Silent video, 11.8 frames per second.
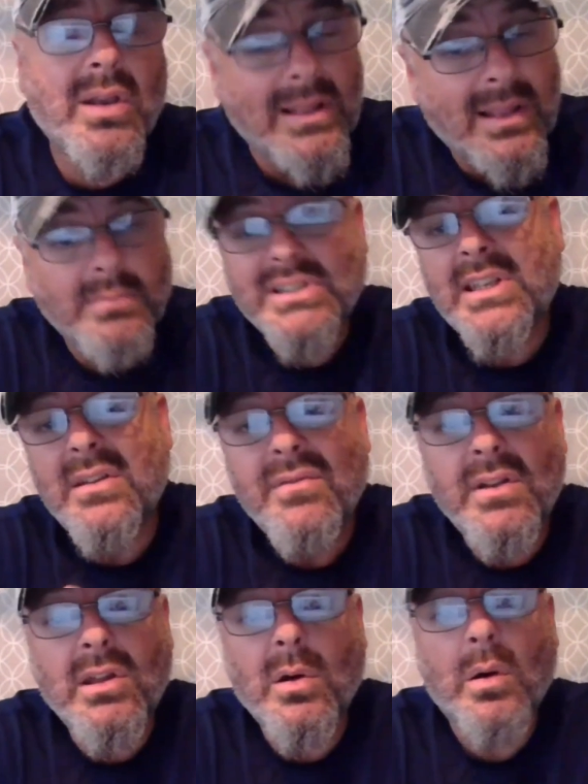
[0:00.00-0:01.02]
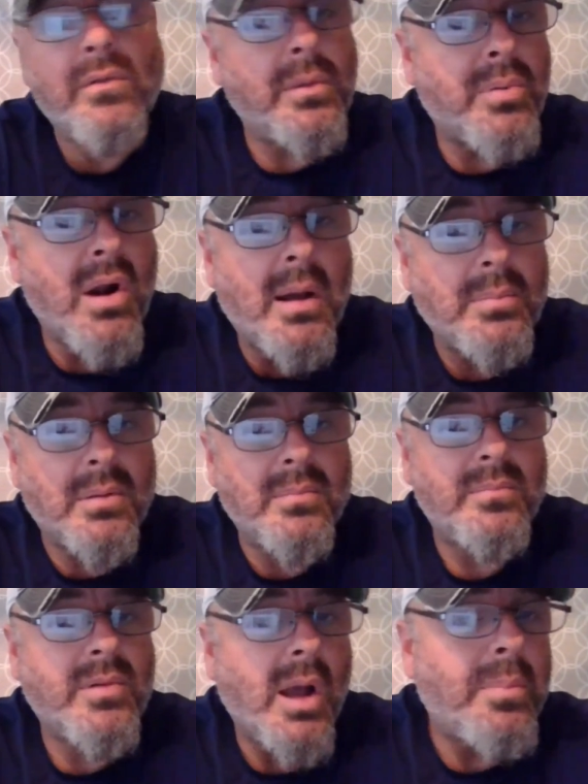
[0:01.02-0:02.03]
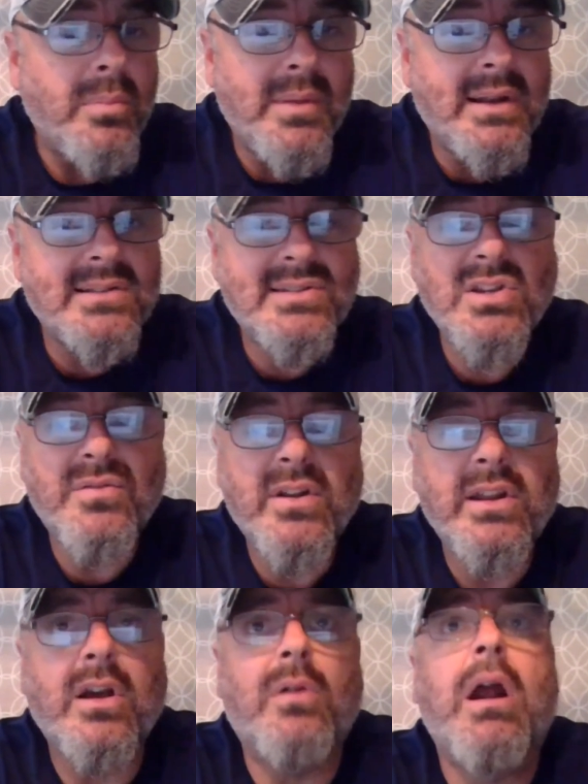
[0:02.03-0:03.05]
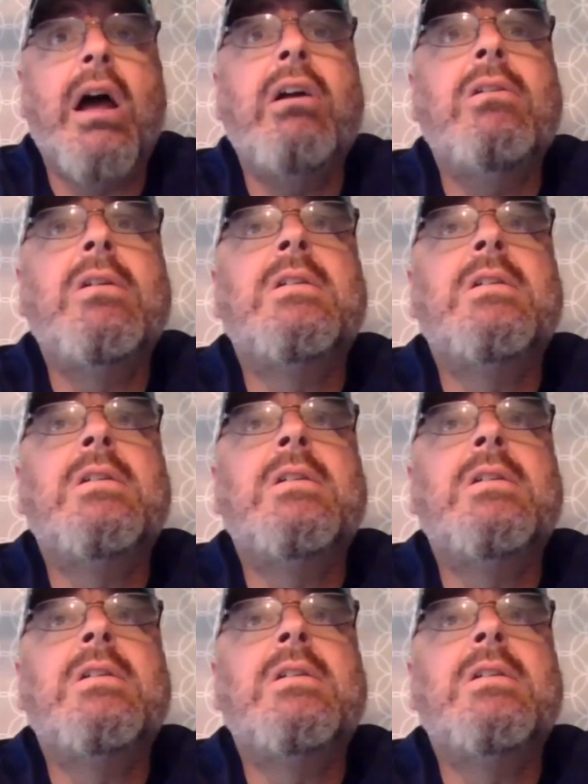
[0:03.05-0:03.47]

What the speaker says: and let me see a video of the problem. A couple minutes each video, right?